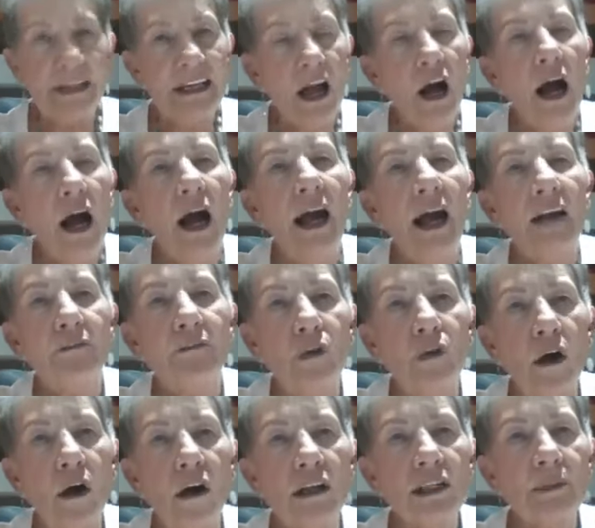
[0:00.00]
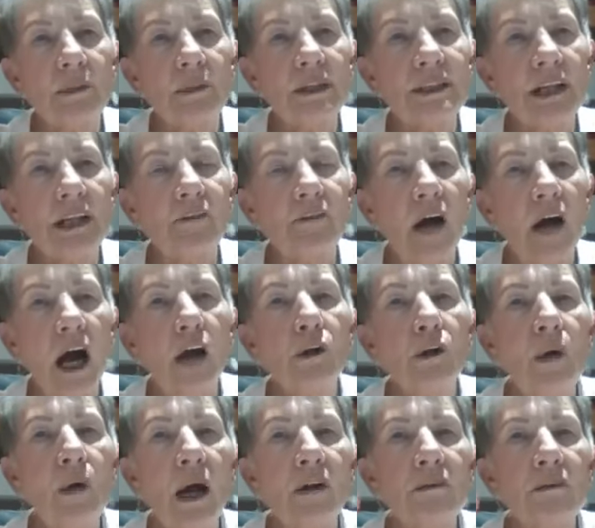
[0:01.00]
now I have to ask myself, how
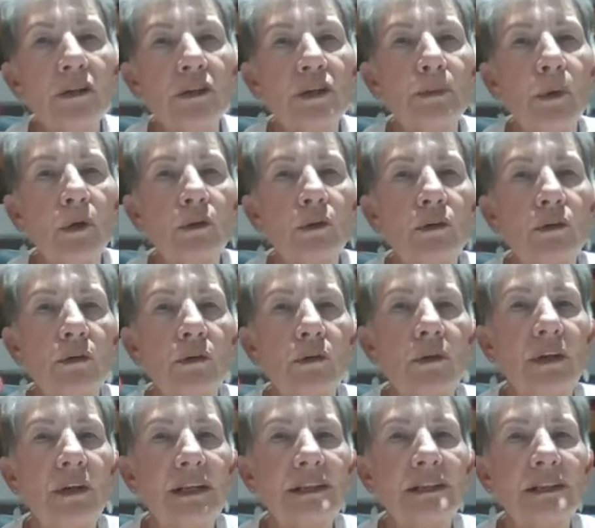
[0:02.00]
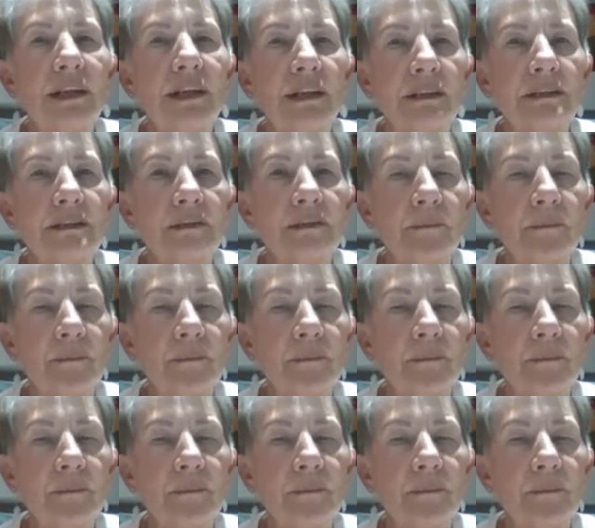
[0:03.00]
do I respond to these things?